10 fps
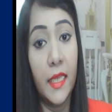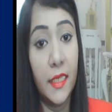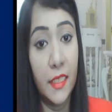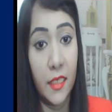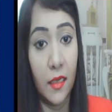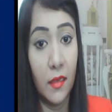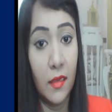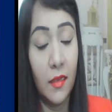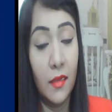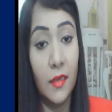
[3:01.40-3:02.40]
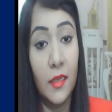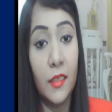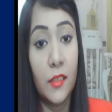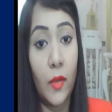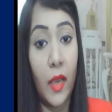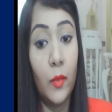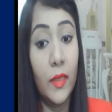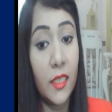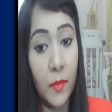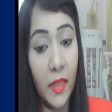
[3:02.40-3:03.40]
India. So I will
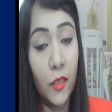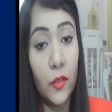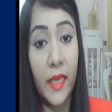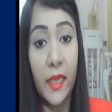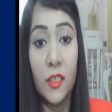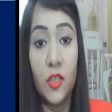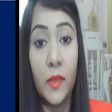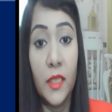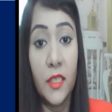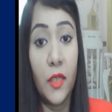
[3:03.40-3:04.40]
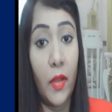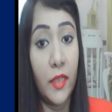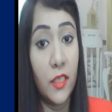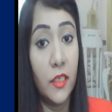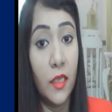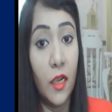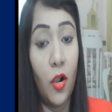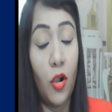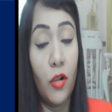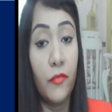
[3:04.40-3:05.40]
explain you the eligibility criteria
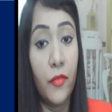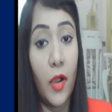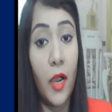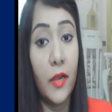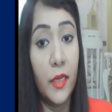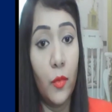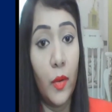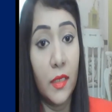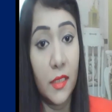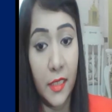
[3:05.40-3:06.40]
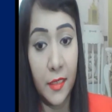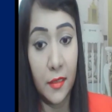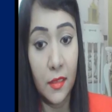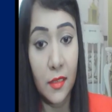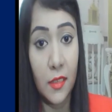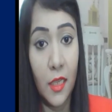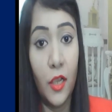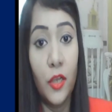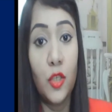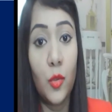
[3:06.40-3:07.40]
of RNOR status.
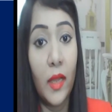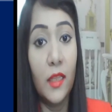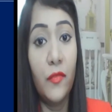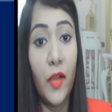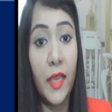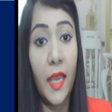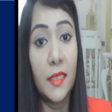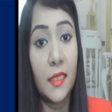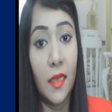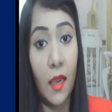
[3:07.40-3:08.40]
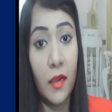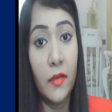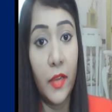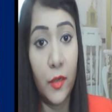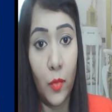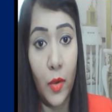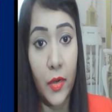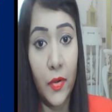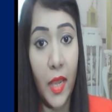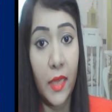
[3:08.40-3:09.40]
To qualify as an
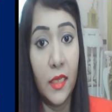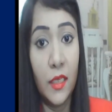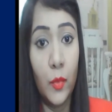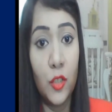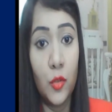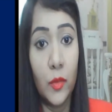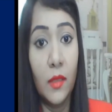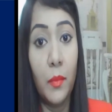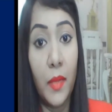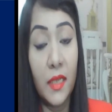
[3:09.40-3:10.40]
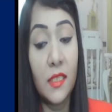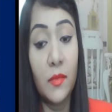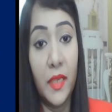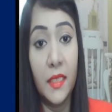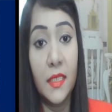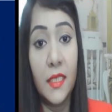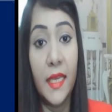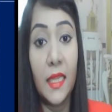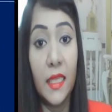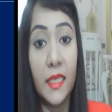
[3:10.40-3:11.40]
RNOR, an individual must meet
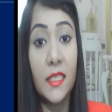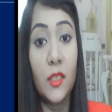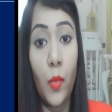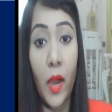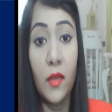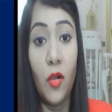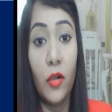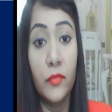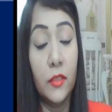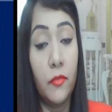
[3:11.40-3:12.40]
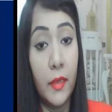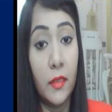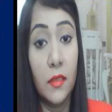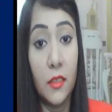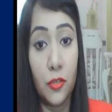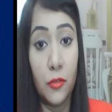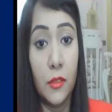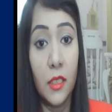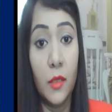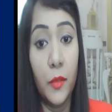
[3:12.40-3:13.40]
at least one of the three conditions
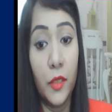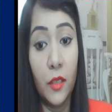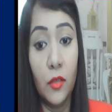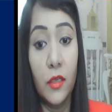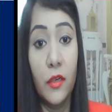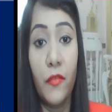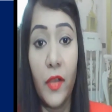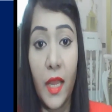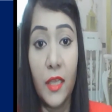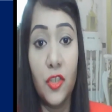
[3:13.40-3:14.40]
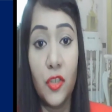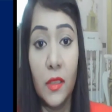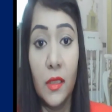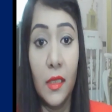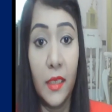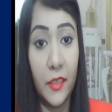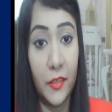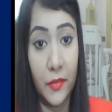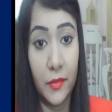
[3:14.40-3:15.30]
in a particular financial year.